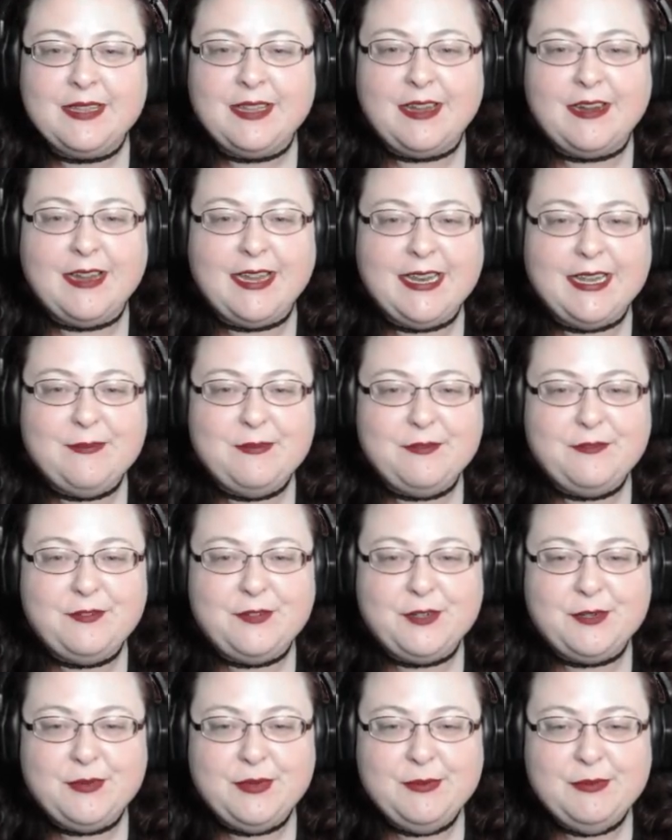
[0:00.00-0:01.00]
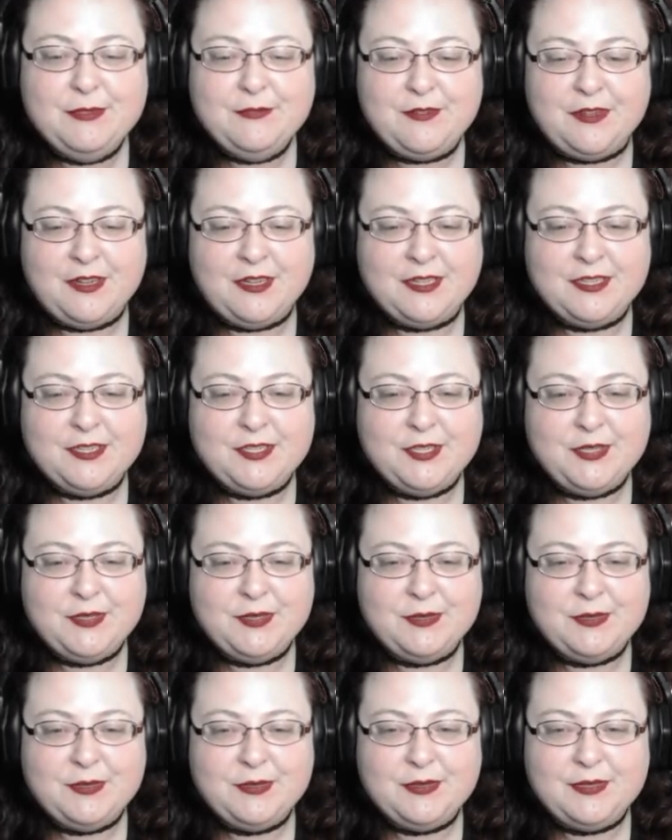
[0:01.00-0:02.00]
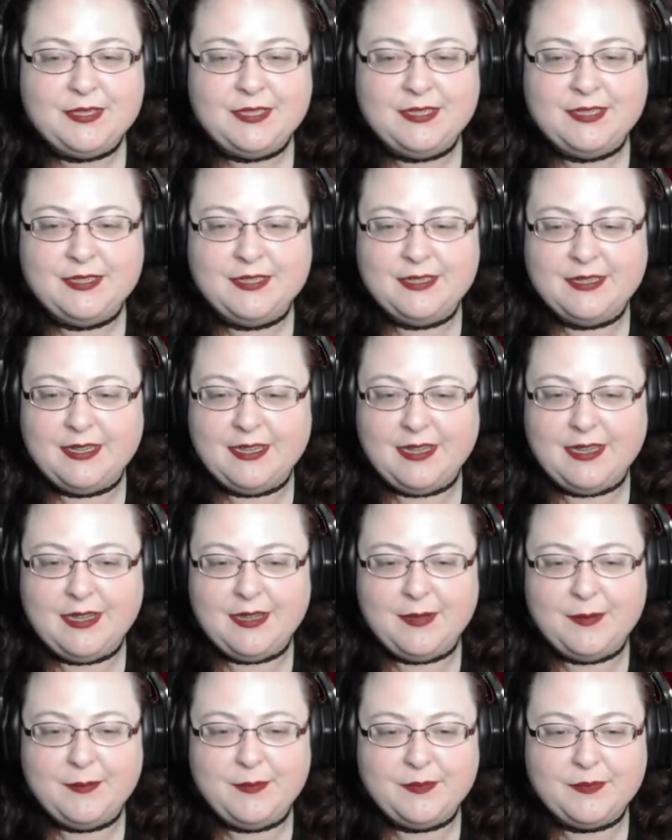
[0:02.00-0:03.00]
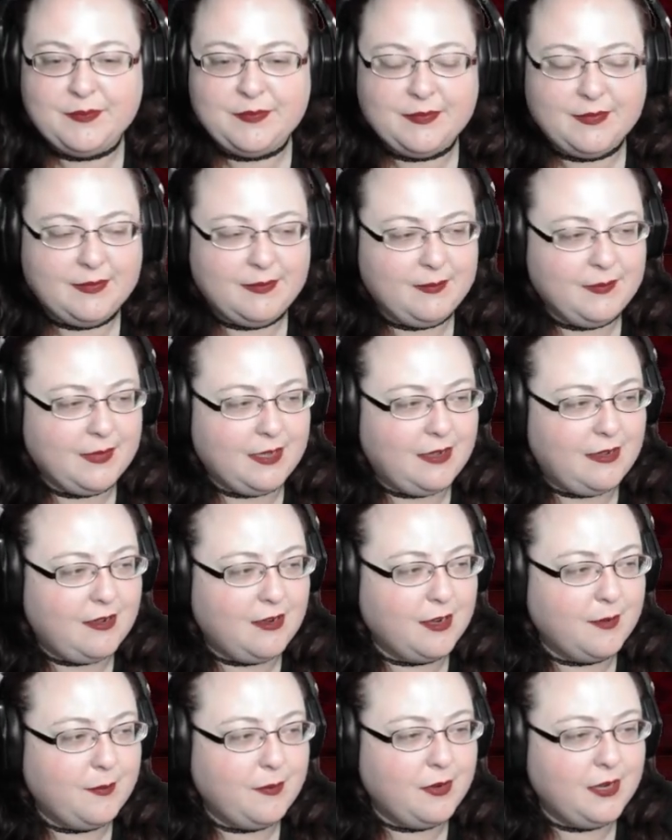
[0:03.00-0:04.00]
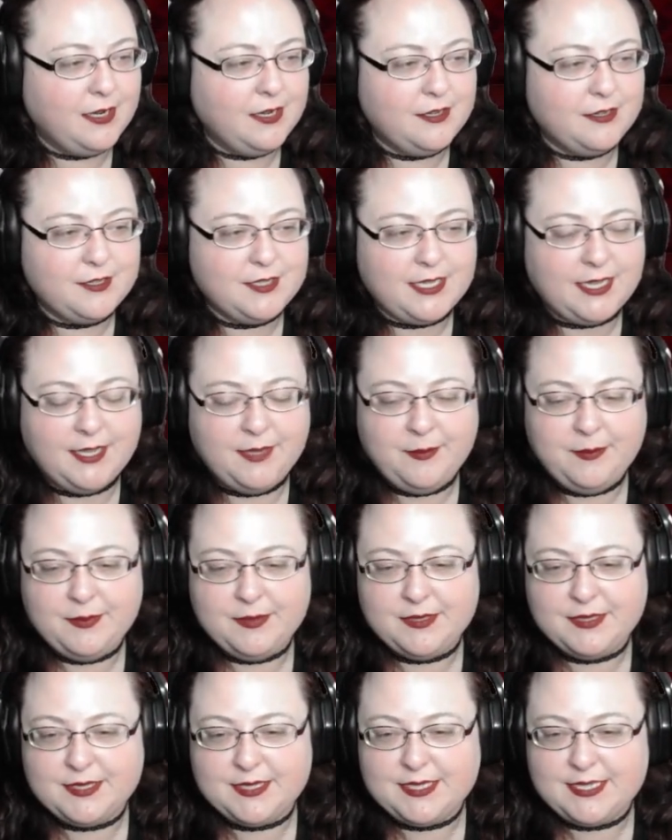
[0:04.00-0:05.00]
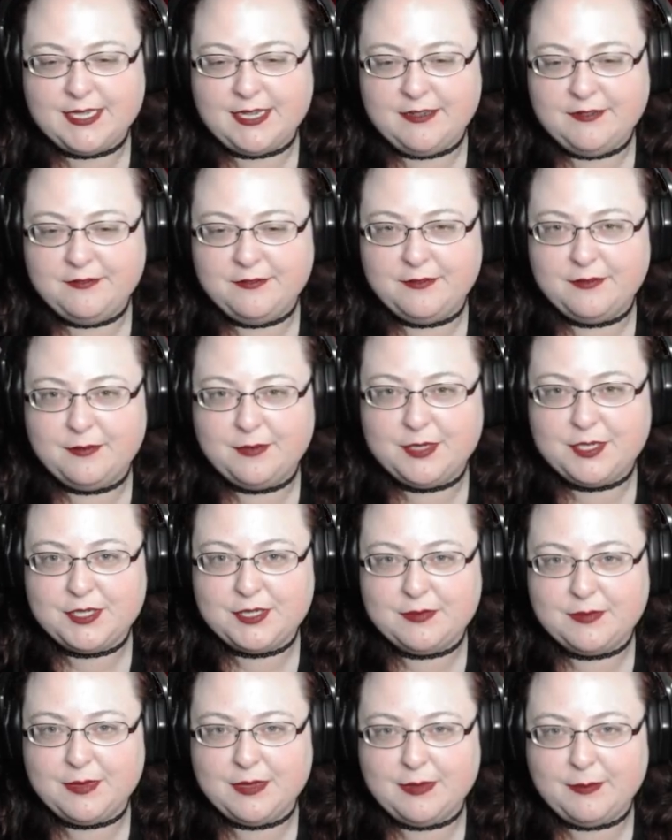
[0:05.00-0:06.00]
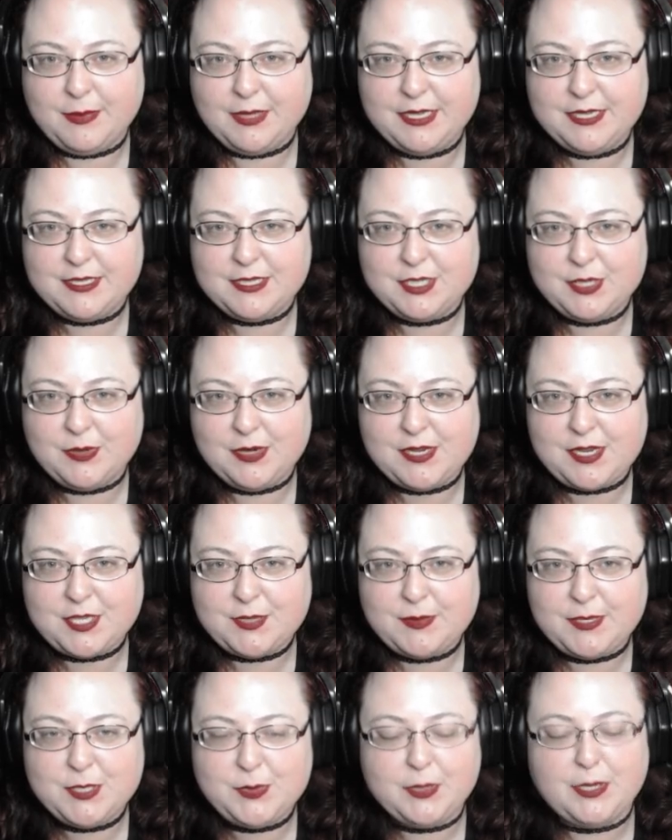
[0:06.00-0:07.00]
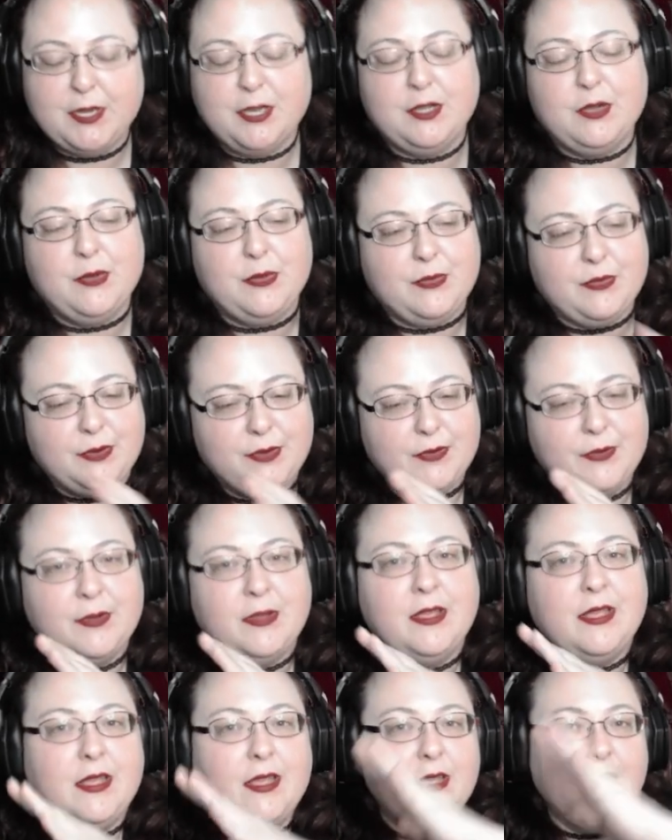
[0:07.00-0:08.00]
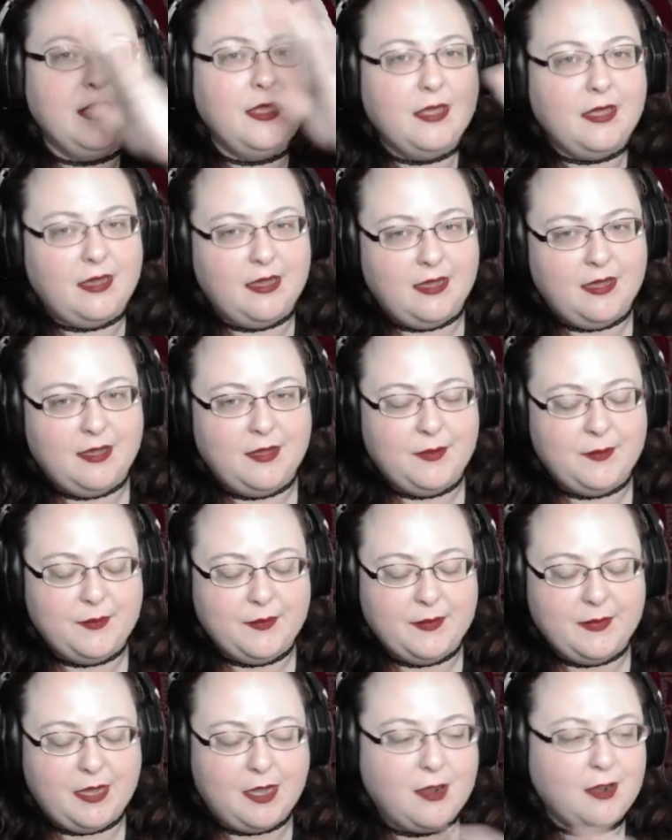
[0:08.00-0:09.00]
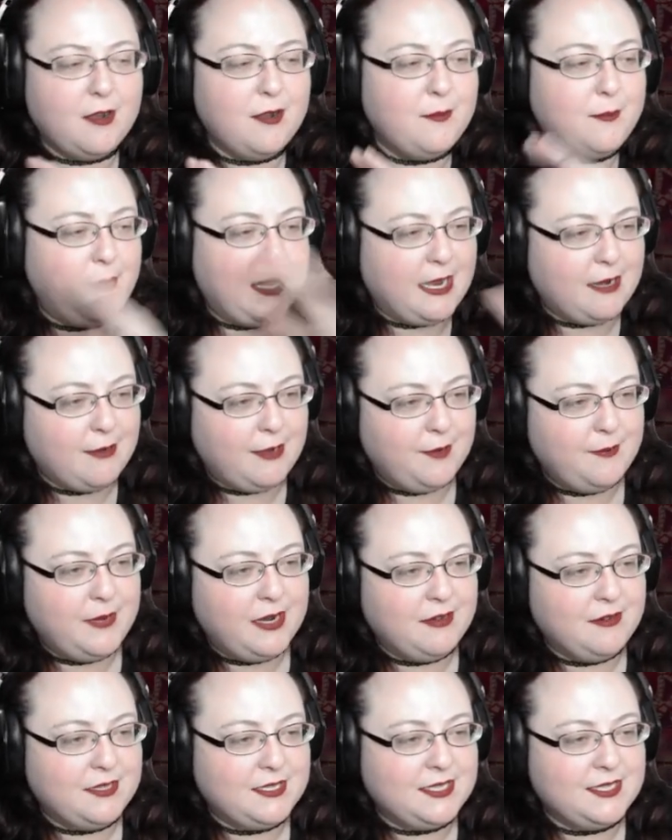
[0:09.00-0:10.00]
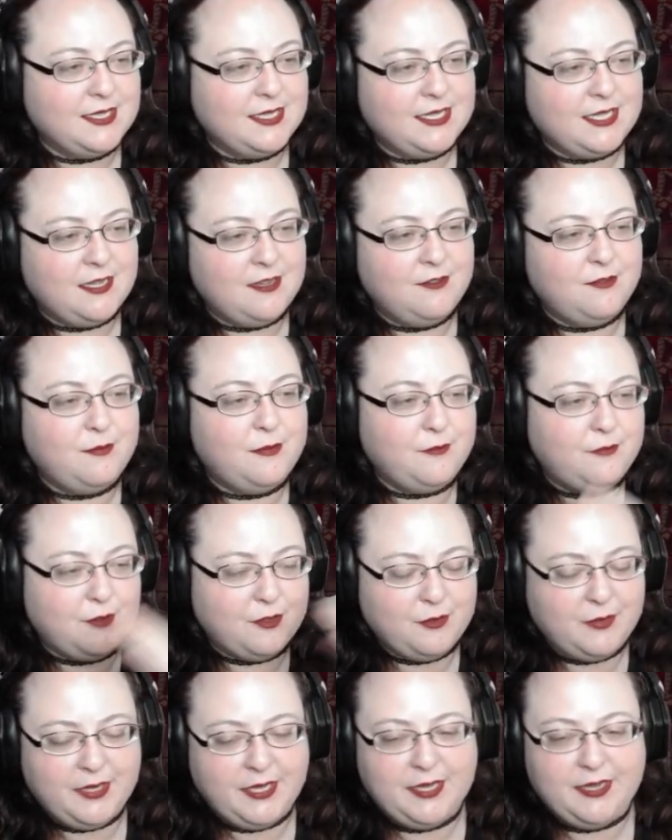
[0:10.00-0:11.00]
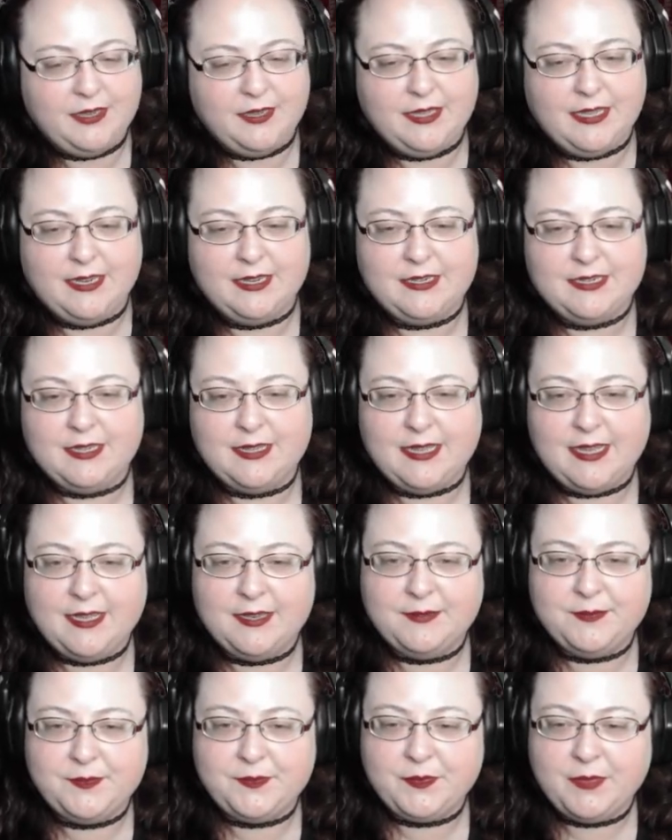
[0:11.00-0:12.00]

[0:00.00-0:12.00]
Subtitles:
Alright, and before we move on to our predator type stuff, which plays into our disciplines, we're going to go through our background merits and stuff before we get into that.